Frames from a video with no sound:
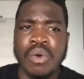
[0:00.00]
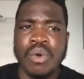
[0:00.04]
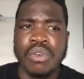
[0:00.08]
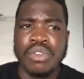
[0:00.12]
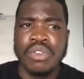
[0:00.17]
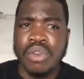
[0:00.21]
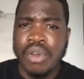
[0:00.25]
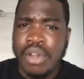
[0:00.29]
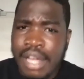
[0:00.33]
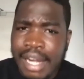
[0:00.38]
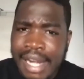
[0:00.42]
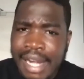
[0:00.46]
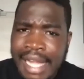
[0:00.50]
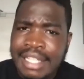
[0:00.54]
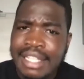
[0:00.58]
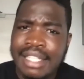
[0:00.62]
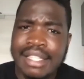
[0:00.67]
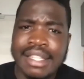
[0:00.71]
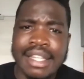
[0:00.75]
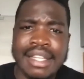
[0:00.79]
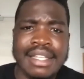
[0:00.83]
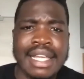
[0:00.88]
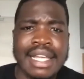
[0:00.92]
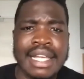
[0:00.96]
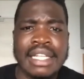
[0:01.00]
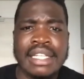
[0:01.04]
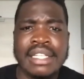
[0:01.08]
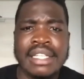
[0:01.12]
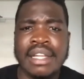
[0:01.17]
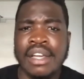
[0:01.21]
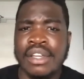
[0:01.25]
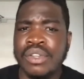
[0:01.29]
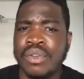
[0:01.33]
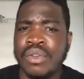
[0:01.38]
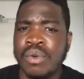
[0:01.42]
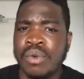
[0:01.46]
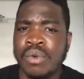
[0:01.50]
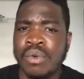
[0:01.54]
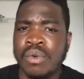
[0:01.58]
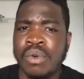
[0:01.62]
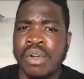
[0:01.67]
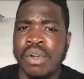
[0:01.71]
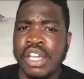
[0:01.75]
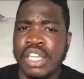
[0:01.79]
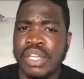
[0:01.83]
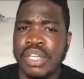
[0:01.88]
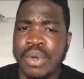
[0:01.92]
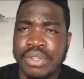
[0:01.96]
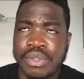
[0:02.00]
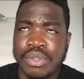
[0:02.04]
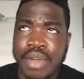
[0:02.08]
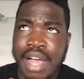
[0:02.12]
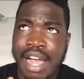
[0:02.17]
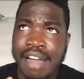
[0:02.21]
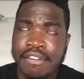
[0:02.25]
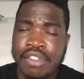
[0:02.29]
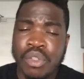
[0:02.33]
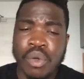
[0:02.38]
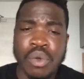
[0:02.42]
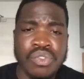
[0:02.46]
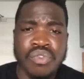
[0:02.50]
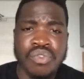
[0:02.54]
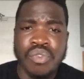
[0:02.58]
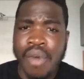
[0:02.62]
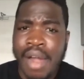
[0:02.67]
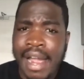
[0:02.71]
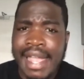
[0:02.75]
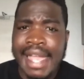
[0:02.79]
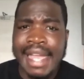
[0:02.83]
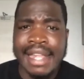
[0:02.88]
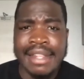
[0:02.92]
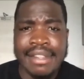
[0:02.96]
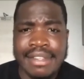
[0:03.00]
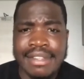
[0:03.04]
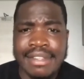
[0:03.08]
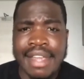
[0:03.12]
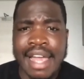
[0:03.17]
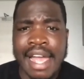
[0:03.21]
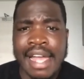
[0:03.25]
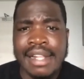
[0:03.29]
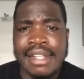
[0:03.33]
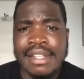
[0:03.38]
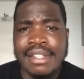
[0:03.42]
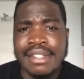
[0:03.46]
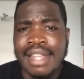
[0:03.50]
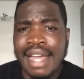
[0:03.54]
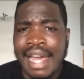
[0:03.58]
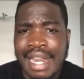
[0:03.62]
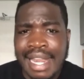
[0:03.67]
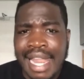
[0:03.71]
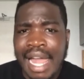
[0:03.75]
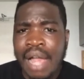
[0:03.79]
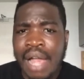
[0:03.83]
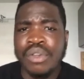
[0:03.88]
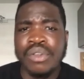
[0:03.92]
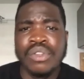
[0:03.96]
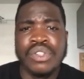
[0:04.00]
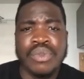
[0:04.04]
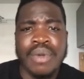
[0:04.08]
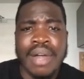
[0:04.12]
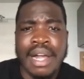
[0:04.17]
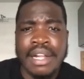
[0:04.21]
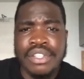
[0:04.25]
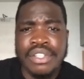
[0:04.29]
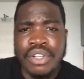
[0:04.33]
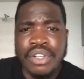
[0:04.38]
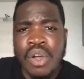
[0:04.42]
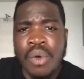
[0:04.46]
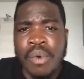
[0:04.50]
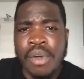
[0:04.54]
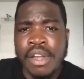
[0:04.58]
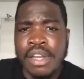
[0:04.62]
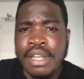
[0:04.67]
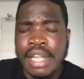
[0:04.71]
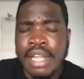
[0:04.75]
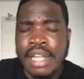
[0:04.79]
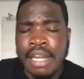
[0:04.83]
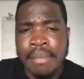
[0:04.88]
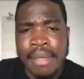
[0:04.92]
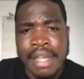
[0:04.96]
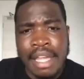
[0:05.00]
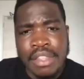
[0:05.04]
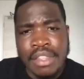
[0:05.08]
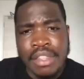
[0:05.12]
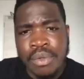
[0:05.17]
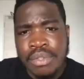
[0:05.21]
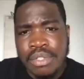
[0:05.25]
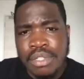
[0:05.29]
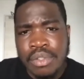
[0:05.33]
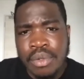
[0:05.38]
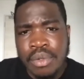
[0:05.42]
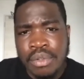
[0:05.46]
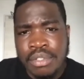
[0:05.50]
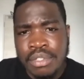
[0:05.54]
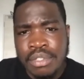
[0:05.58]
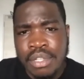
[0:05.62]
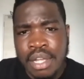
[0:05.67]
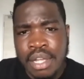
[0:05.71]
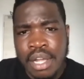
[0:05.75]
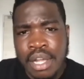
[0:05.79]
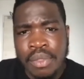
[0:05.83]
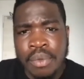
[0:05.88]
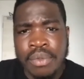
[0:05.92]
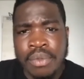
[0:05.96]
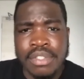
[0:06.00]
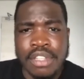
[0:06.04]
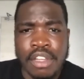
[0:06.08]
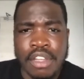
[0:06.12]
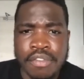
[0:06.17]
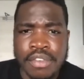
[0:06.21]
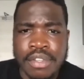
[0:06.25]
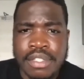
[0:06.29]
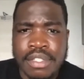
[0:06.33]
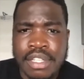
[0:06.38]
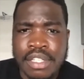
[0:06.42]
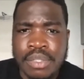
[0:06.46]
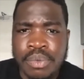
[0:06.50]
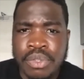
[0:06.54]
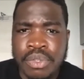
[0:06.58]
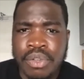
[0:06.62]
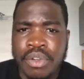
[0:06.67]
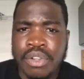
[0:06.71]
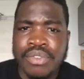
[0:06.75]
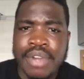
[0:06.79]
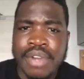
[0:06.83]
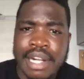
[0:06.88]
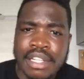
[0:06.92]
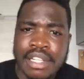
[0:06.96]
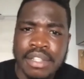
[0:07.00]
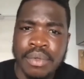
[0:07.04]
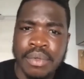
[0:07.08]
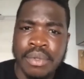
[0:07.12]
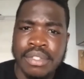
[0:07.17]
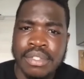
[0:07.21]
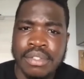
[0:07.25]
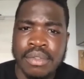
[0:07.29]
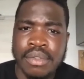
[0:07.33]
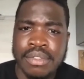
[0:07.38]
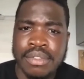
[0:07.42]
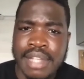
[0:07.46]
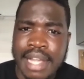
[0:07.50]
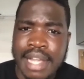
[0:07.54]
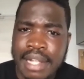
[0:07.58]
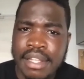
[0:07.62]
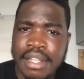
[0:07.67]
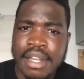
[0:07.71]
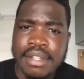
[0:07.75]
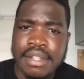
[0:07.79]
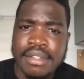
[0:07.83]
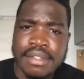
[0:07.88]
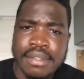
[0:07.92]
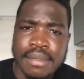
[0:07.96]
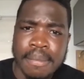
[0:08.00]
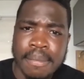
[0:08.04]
collecting the data, you have those right insights that allow you to actually go and make those differences when you're attracting those candidates.